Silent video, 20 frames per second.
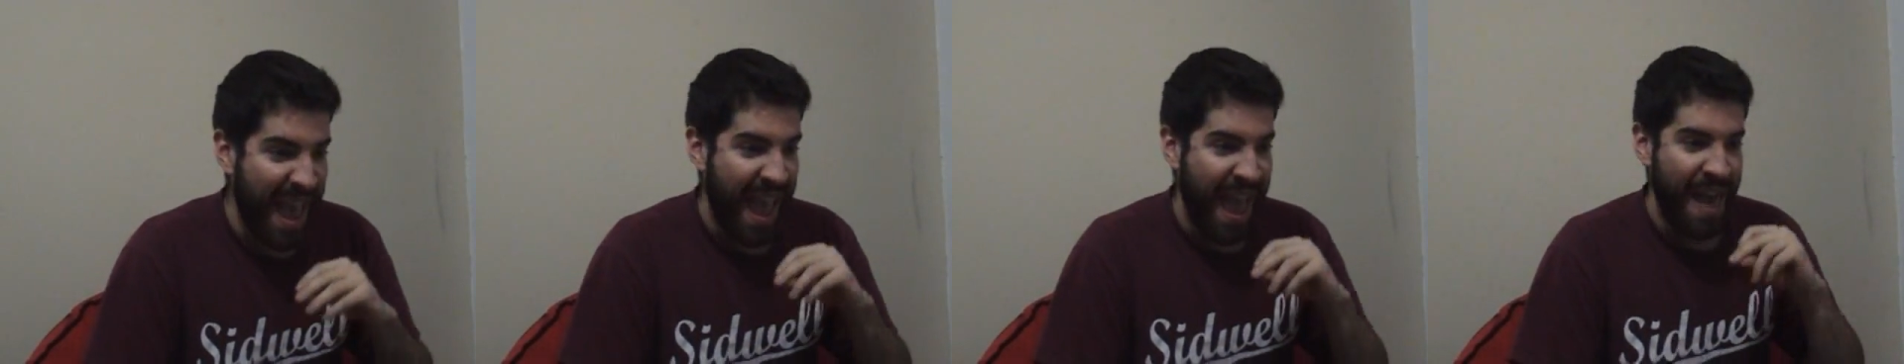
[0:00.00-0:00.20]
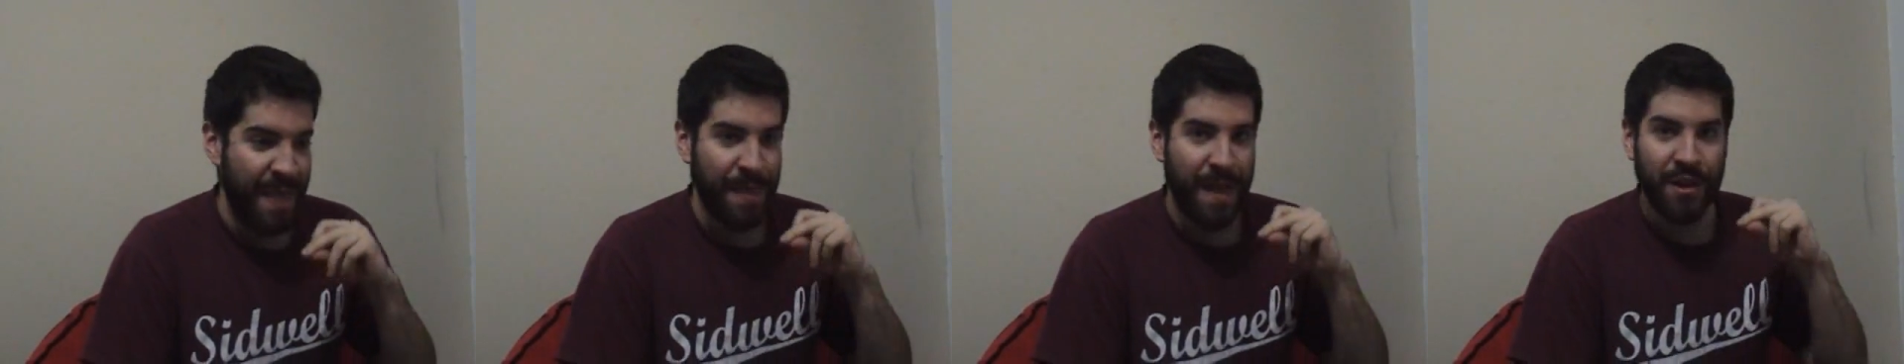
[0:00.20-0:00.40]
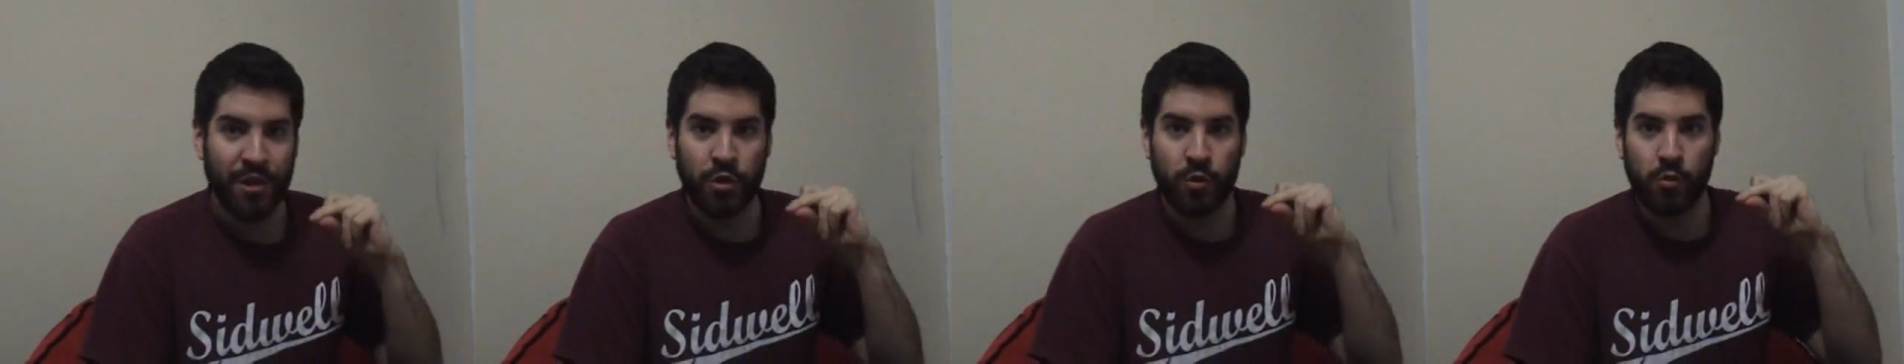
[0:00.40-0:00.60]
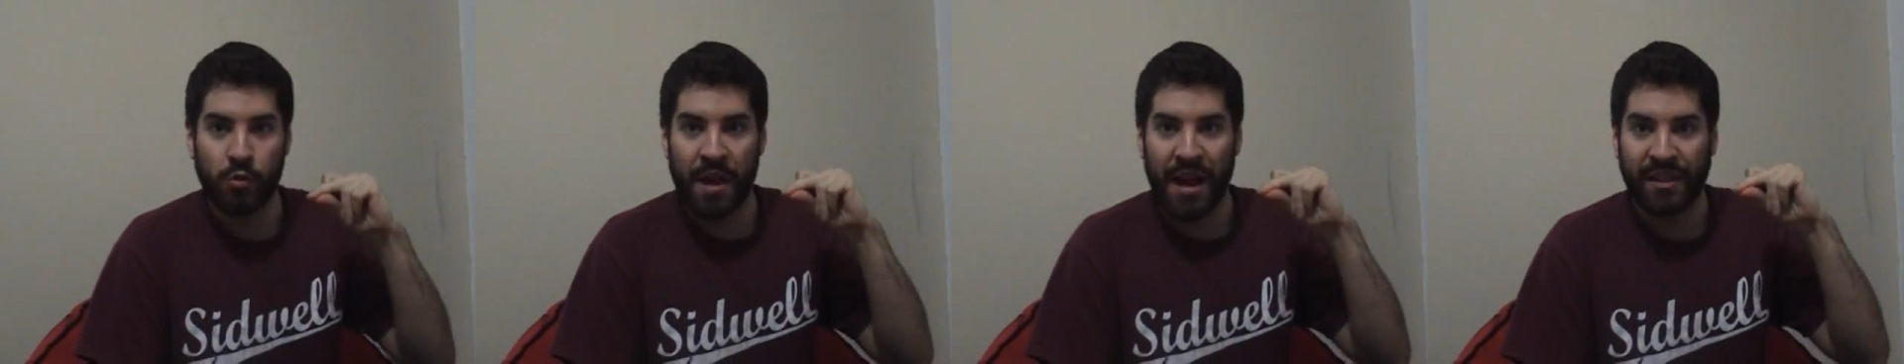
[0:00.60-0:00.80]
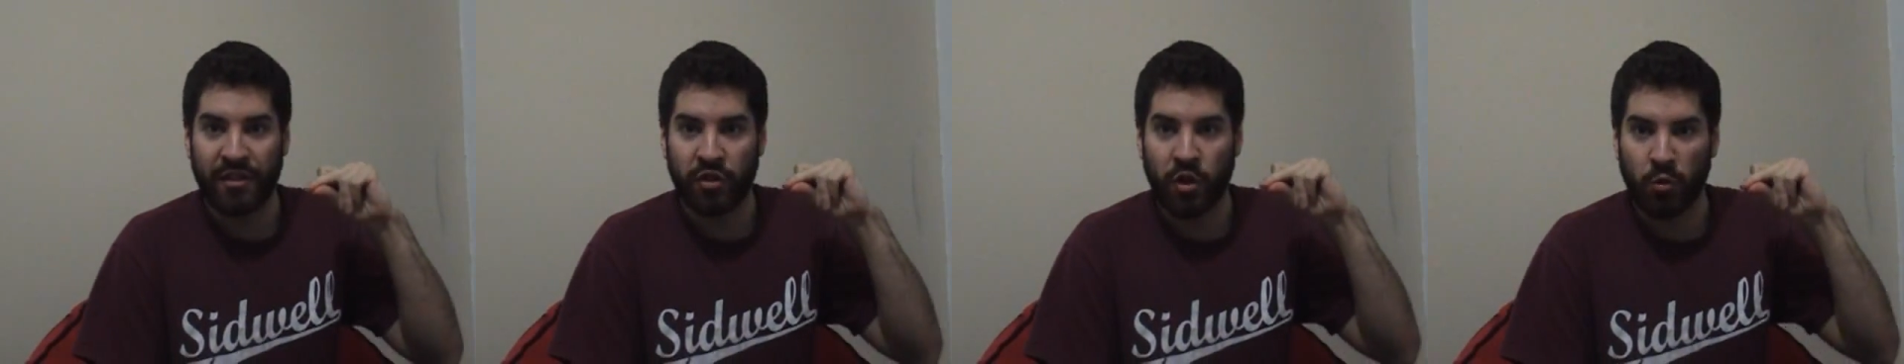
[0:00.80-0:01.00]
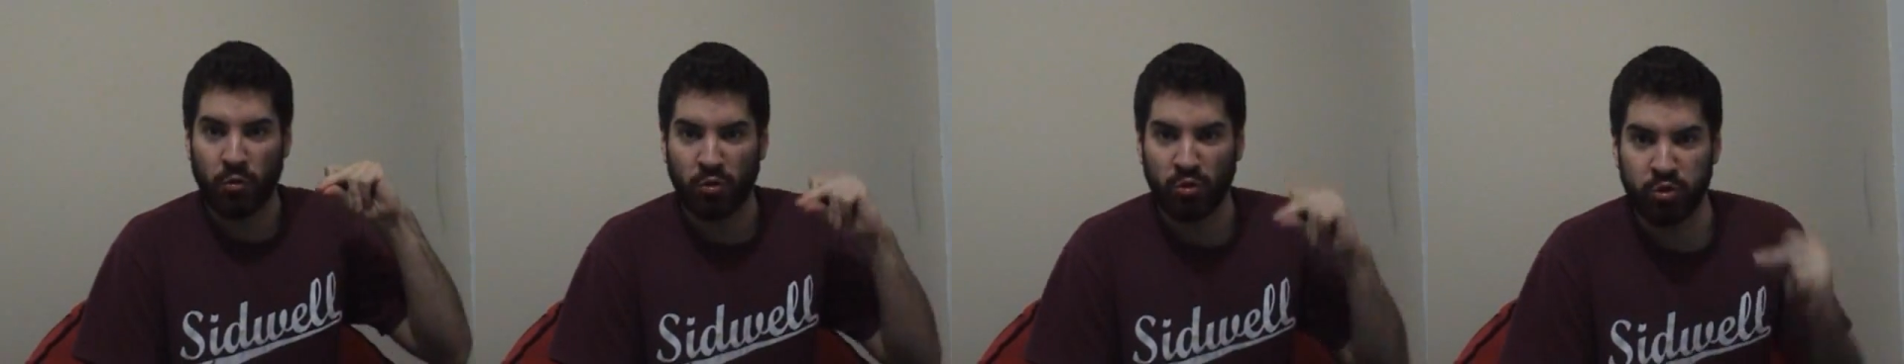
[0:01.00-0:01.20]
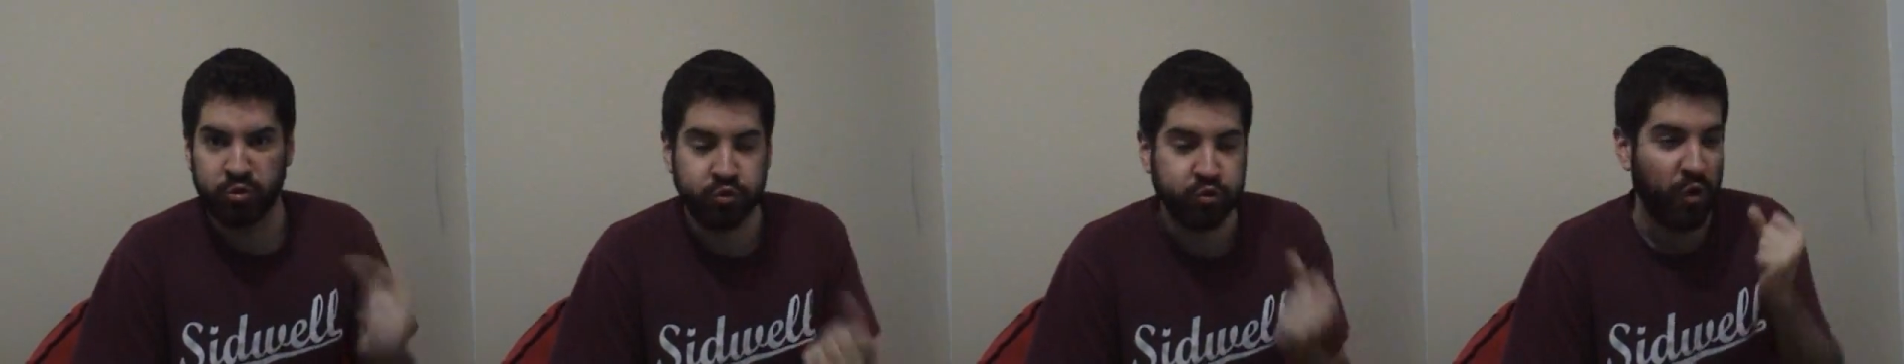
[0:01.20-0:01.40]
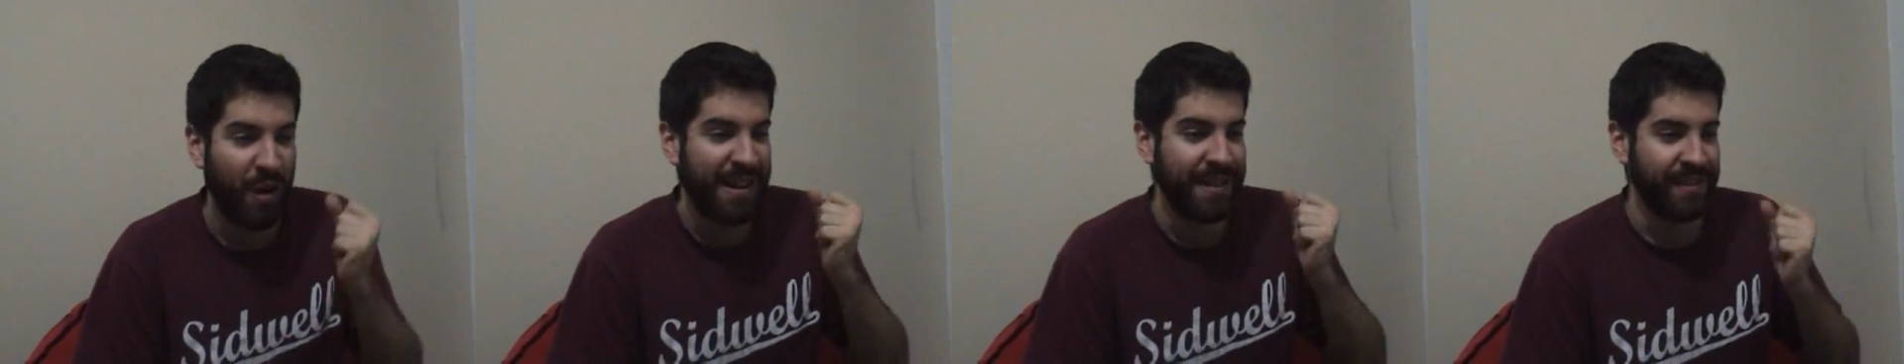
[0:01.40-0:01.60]
and then you guys go
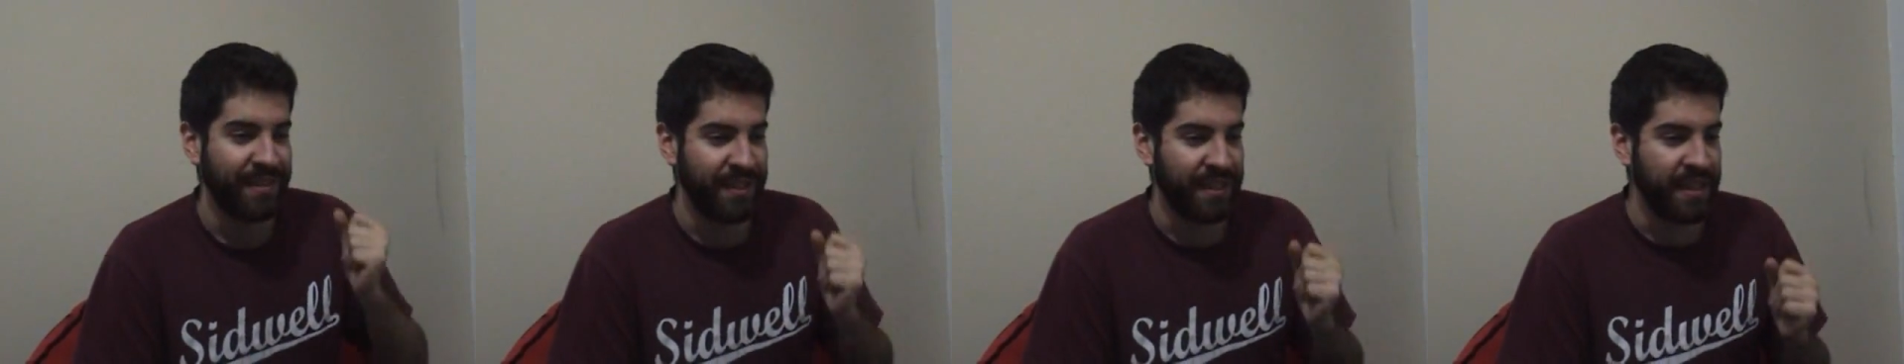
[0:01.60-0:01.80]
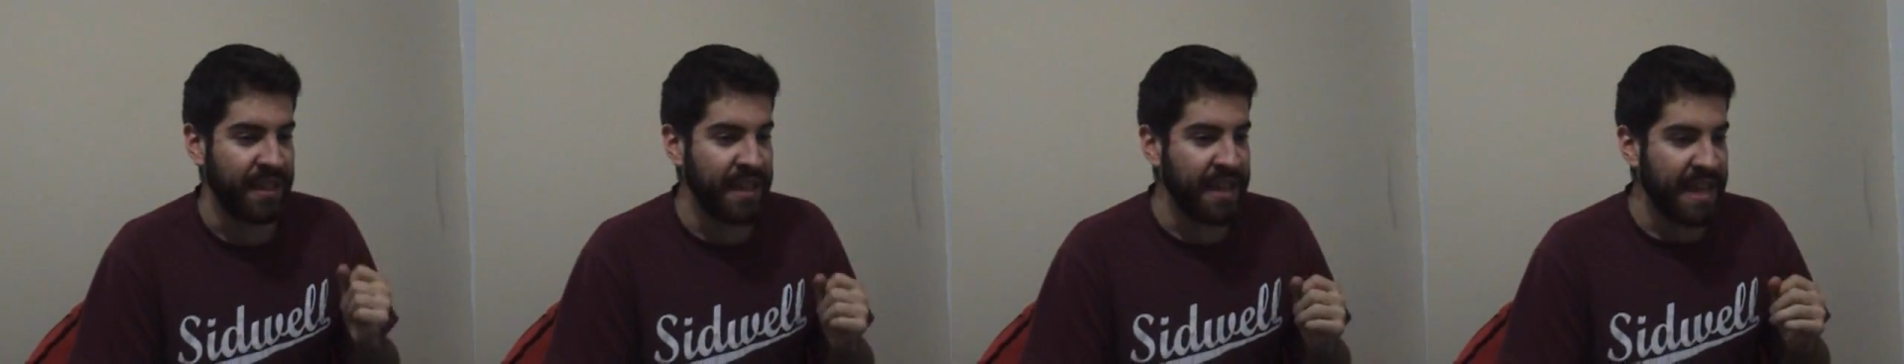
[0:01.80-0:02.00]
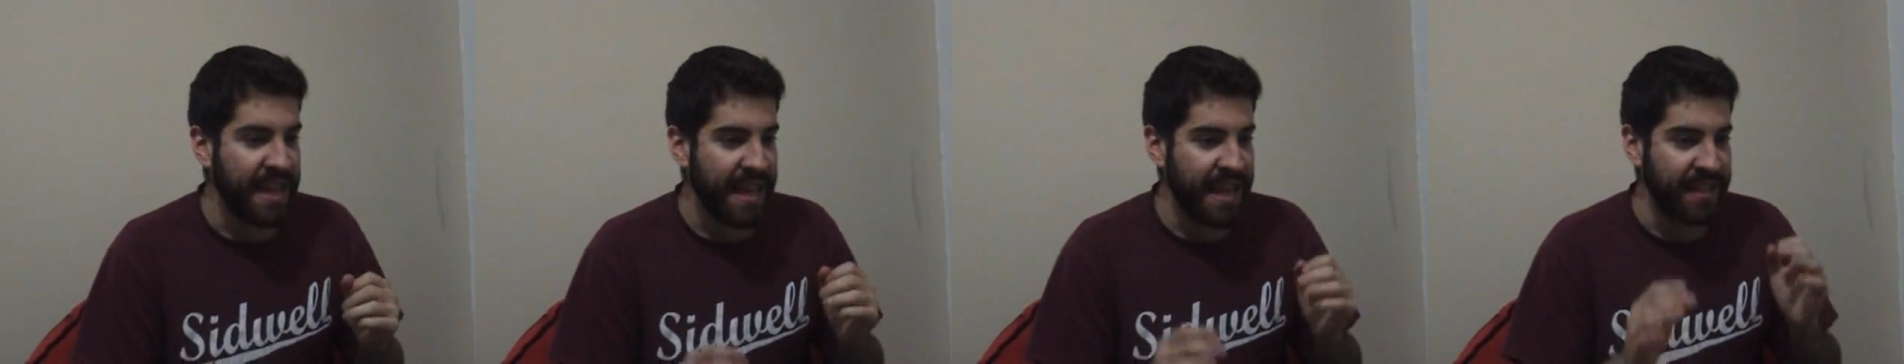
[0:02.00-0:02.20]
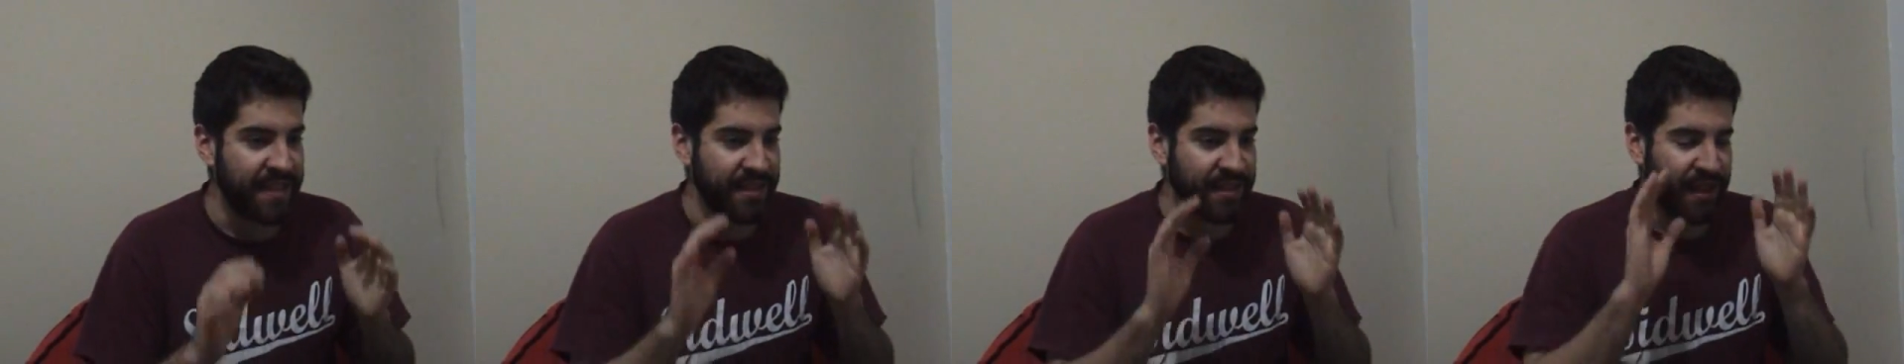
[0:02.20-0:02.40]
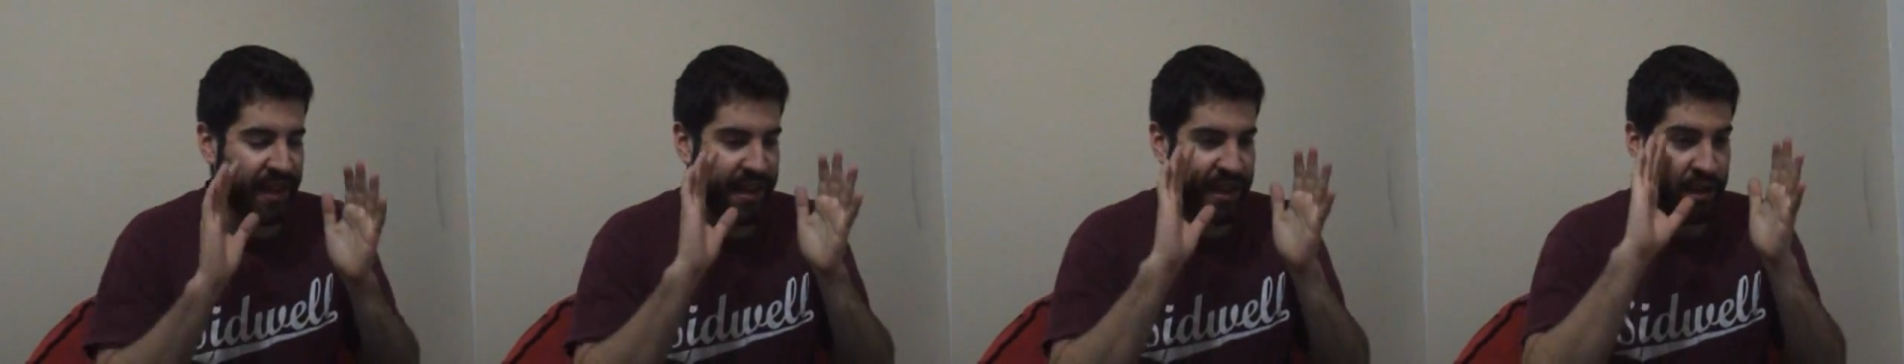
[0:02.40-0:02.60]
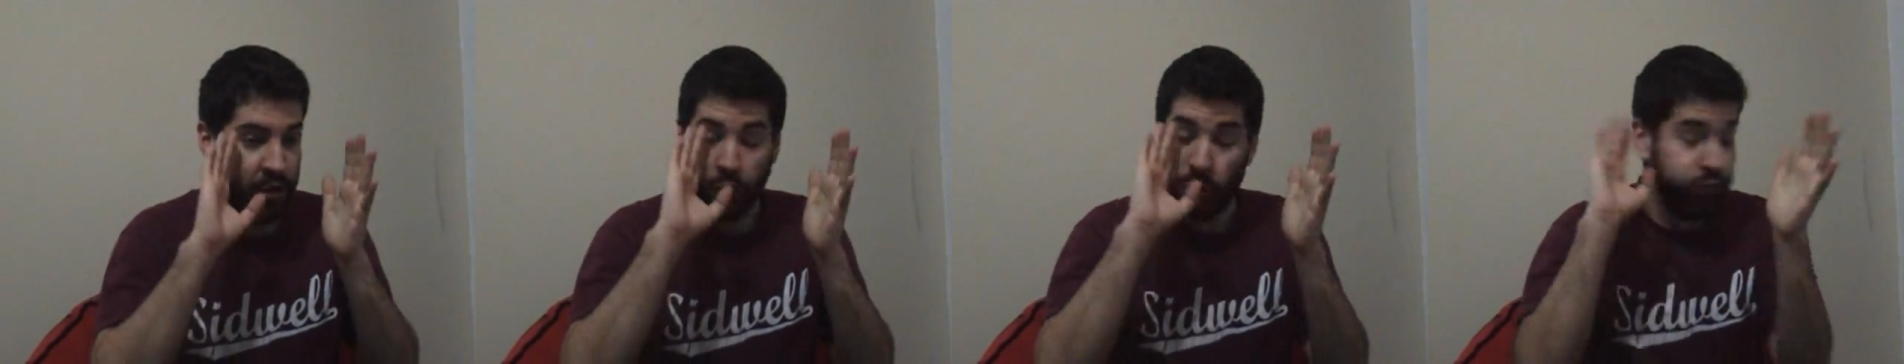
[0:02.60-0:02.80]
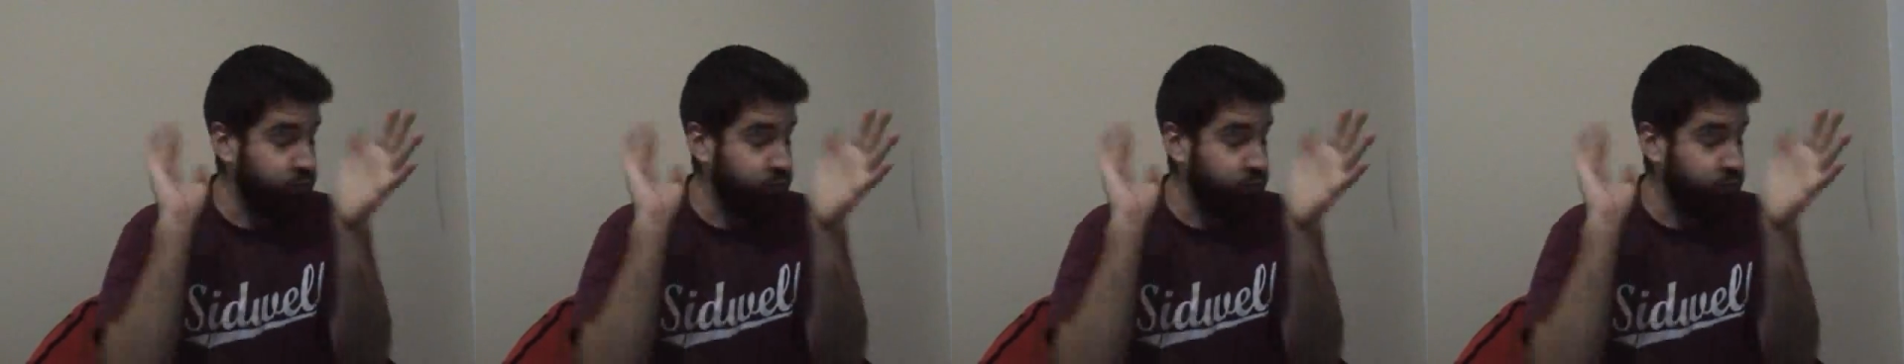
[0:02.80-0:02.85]
crazy. It's like,